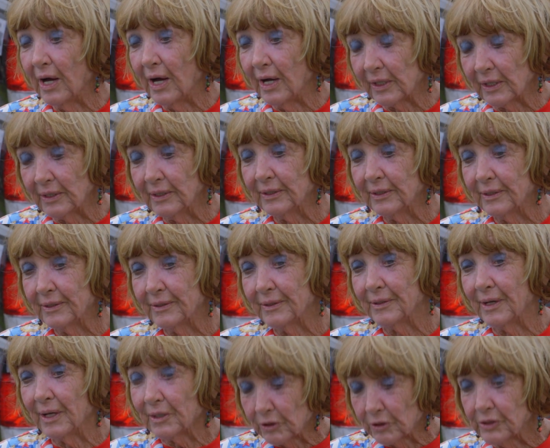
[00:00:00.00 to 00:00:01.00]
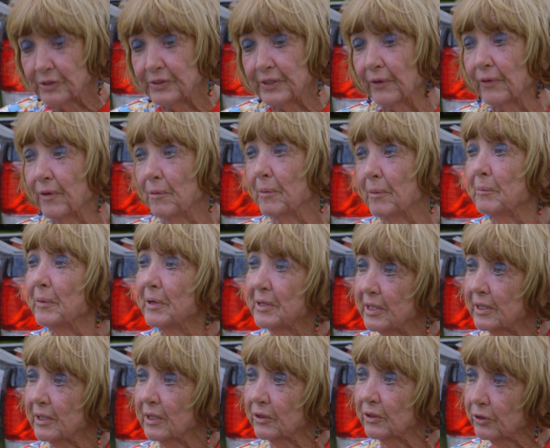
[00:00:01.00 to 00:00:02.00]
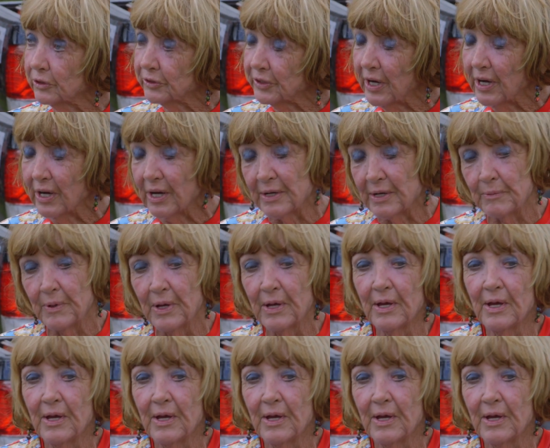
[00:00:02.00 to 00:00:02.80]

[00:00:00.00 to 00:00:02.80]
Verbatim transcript: I got, I could sell them. It may take a little time.